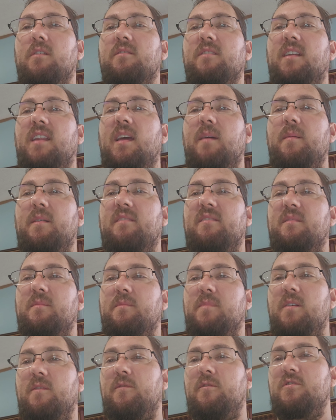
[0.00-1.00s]
dynamics
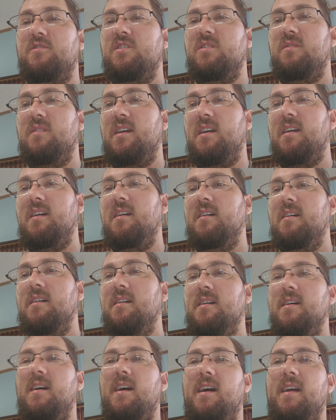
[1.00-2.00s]
and buffer tuning,
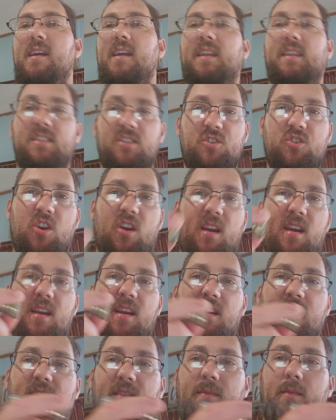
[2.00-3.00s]
i.e.
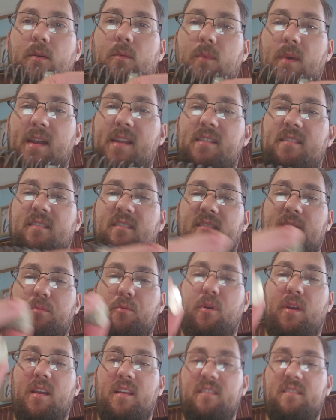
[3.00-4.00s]
trying different weights and
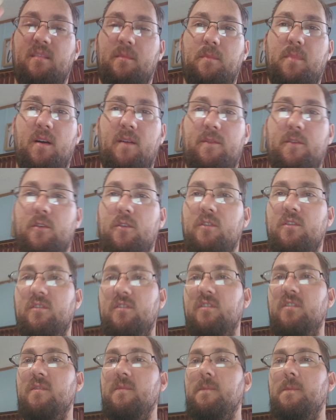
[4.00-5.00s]
springs and
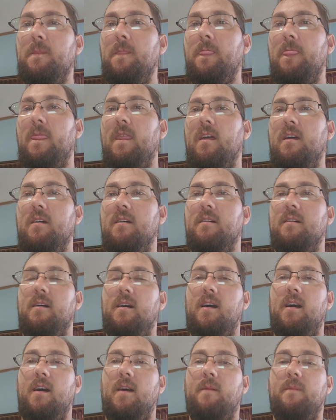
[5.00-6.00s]
buffers.
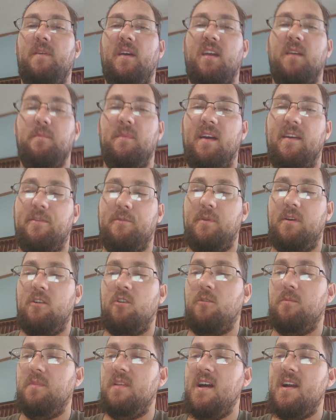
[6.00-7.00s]
Like in my
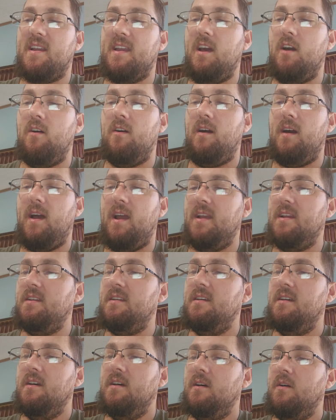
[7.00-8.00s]
300 blackout, I
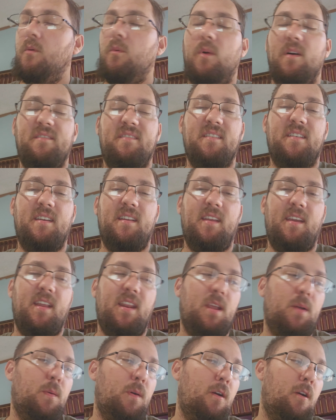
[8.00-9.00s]
wasn't getting
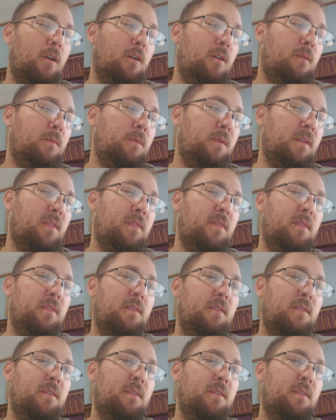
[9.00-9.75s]
anywhere with